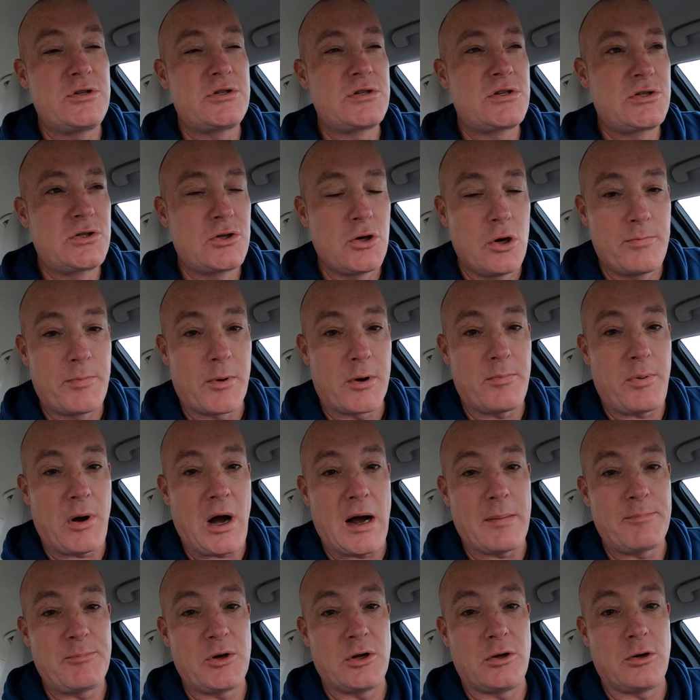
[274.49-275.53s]
super
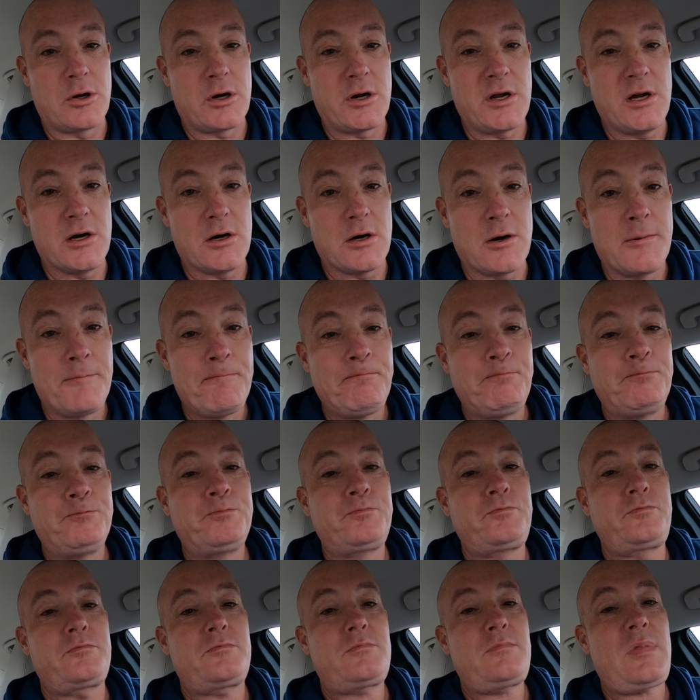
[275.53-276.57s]
popular here,
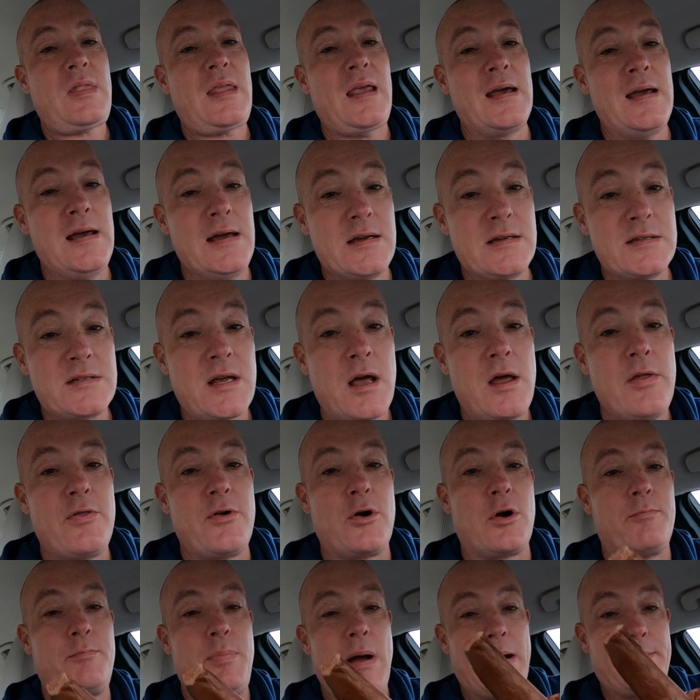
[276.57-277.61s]
is
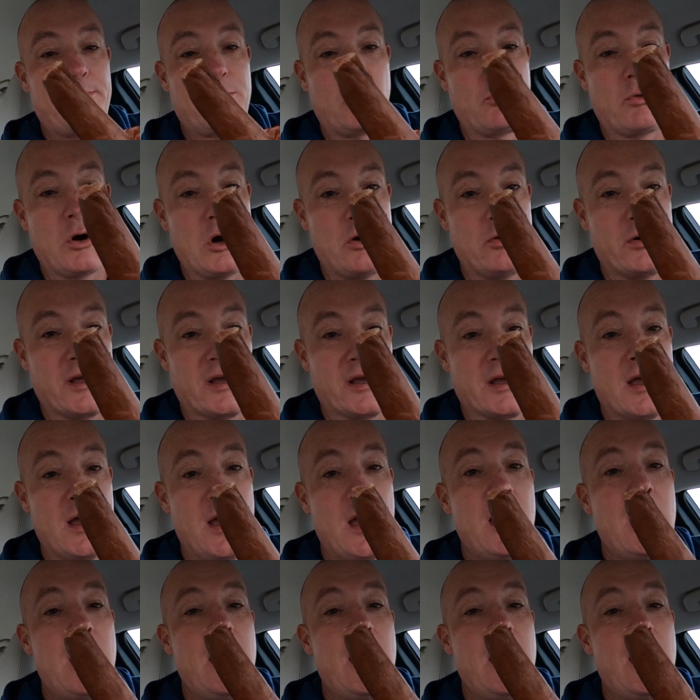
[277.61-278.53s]
their pepperoni.